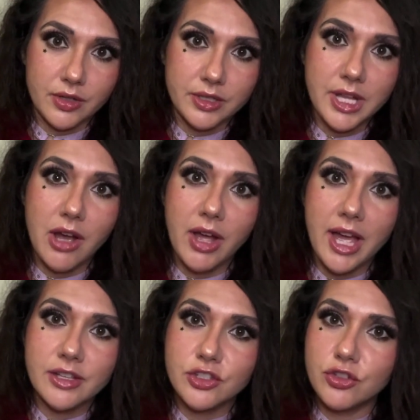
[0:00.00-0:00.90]
Now,
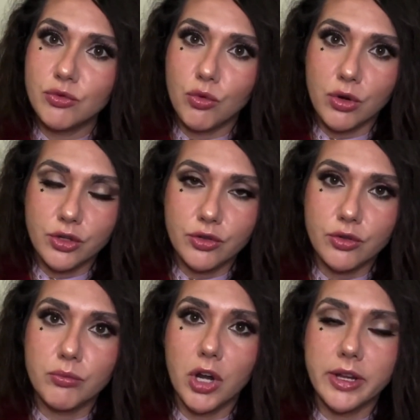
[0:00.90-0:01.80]
as new
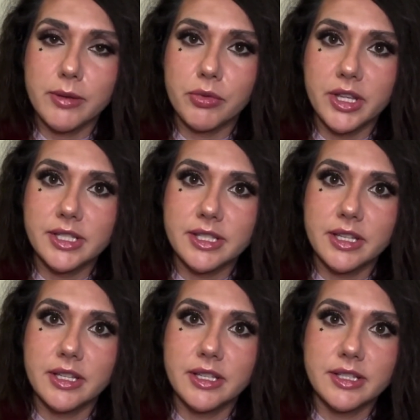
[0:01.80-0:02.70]
ordinal
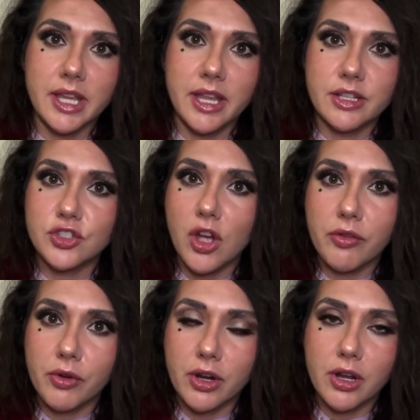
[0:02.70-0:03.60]
marketplaces and
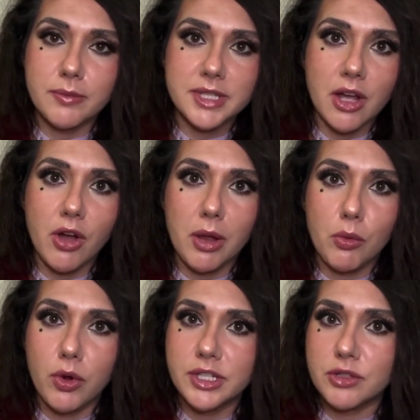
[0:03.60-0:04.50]
software comes out, I'm
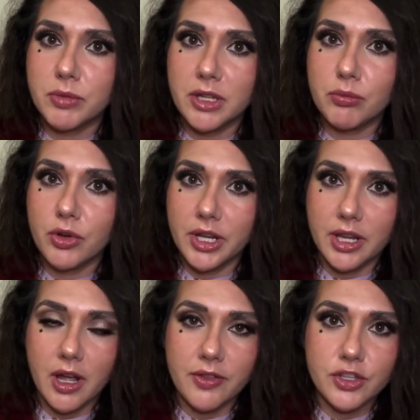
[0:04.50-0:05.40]
going to be putting
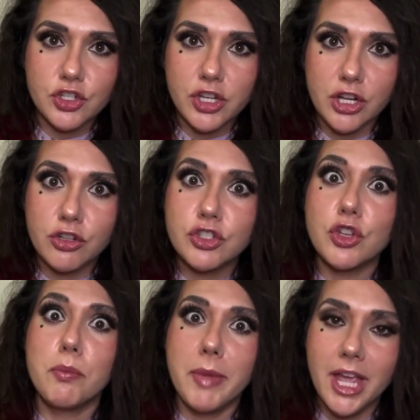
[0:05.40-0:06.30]
it on this channel.
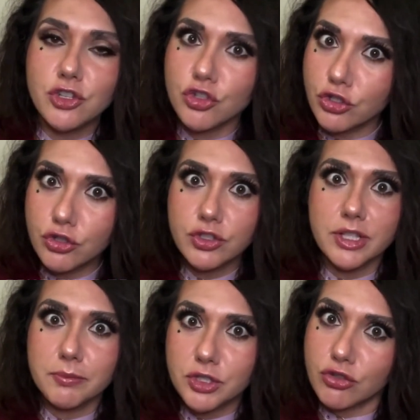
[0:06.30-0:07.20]
So make sure you
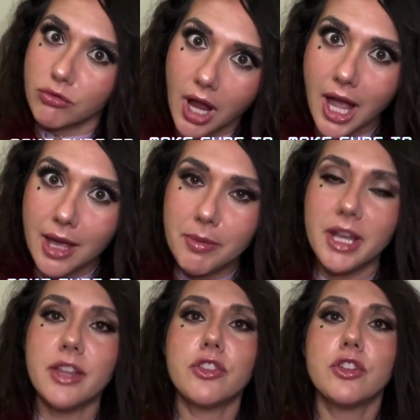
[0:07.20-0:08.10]
subscribe and
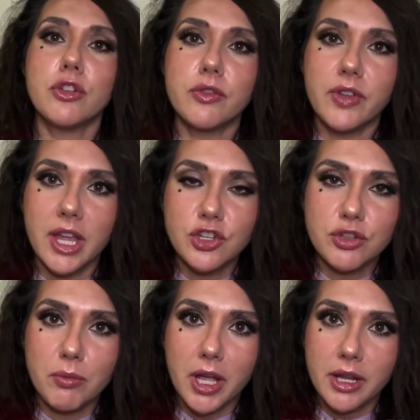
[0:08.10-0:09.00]
hit the
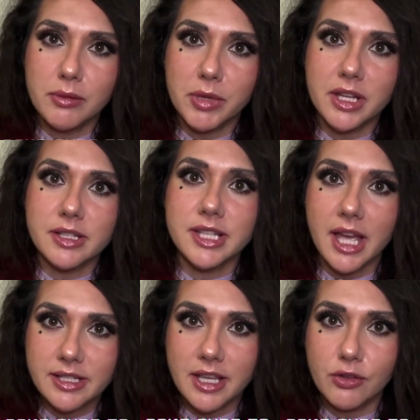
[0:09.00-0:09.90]
notification button, because
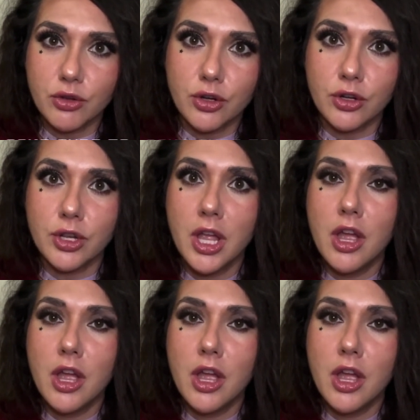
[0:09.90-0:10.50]
as I learn